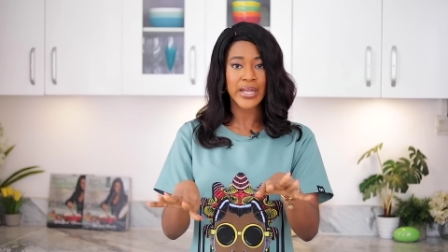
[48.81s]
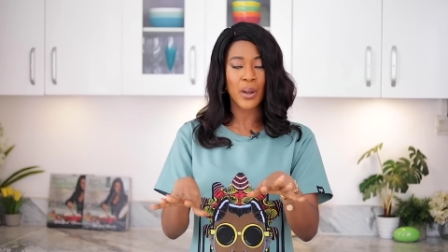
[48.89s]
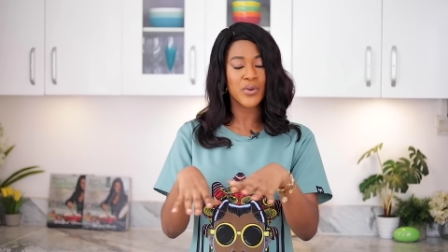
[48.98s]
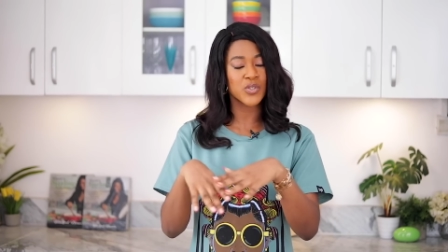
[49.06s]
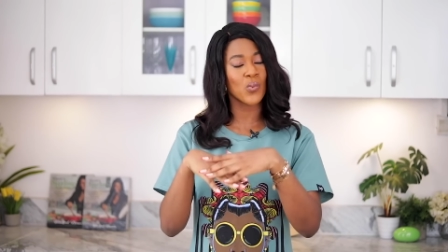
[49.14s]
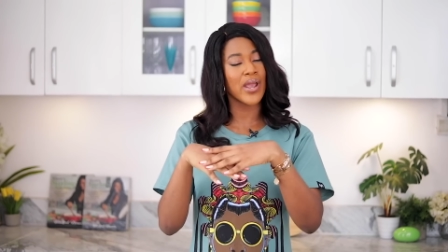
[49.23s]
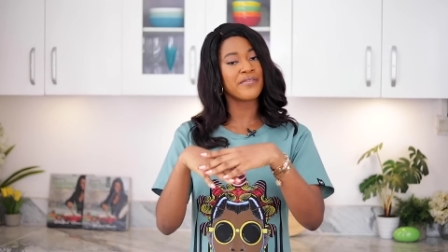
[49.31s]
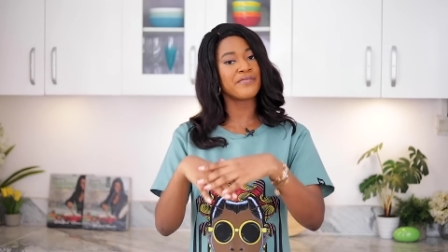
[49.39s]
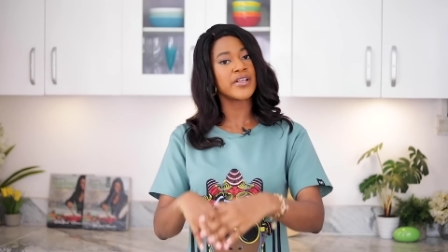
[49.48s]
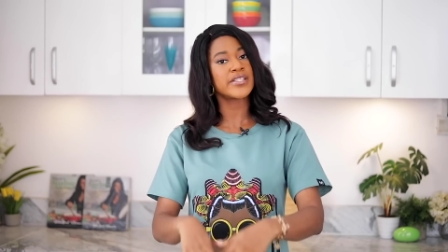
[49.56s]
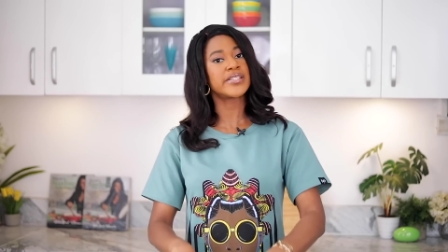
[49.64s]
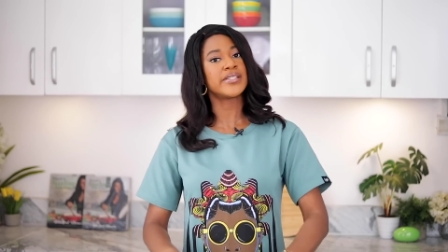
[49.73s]
I was quite
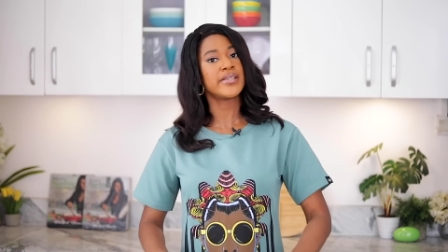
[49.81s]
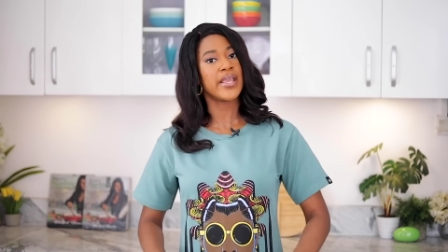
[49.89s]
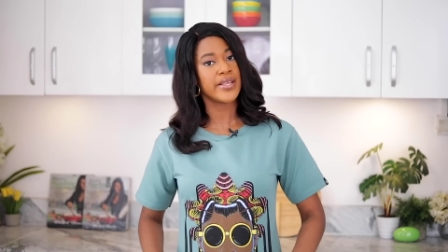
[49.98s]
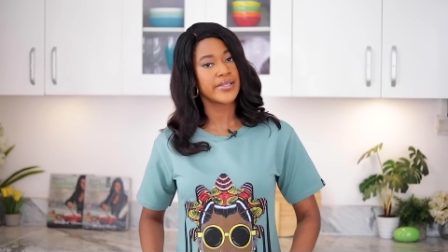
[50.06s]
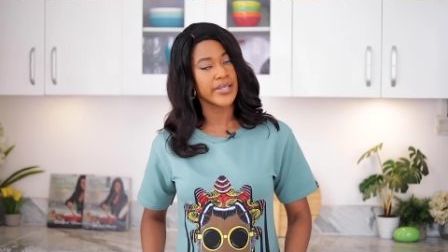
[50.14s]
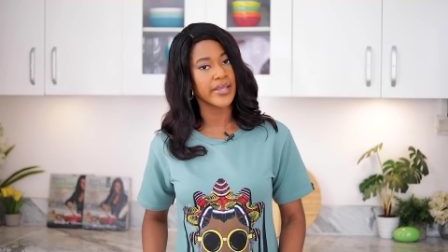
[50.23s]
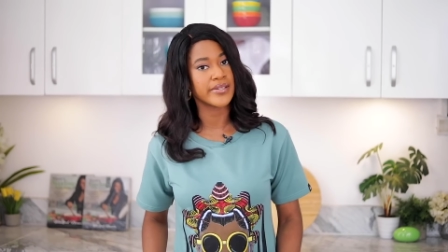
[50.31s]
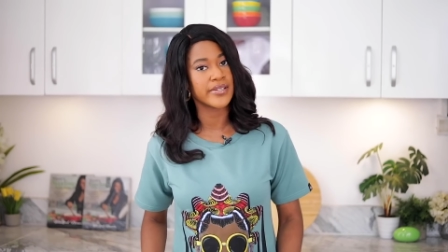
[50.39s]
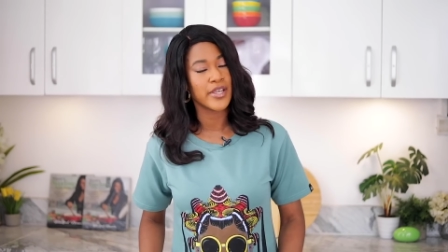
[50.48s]
fascinated